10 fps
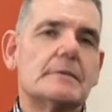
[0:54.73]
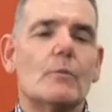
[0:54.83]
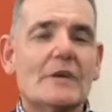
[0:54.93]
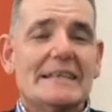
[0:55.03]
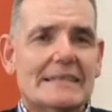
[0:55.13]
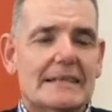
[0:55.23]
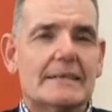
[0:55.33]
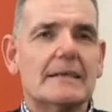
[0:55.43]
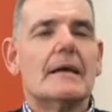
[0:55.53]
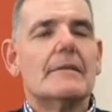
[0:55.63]
What is
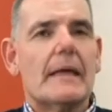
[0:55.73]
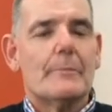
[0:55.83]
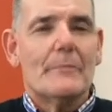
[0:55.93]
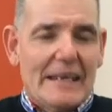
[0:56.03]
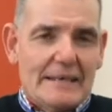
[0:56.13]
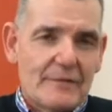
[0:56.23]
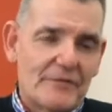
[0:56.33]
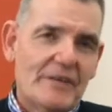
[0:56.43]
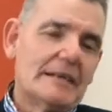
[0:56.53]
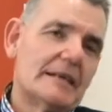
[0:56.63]
it that men are
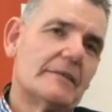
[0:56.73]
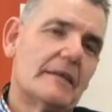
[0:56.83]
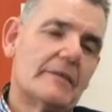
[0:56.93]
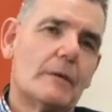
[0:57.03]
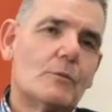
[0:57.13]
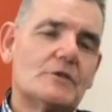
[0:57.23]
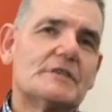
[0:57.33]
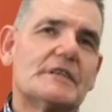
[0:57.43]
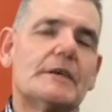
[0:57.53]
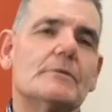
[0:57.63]
feeling that they want to
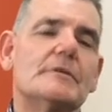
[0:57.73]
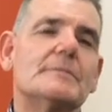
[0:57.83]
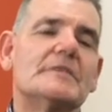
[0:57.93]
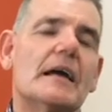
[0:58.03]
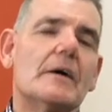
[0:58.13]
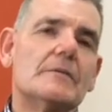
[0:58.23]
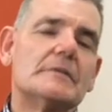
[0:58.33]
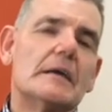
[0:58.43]
kill themselves?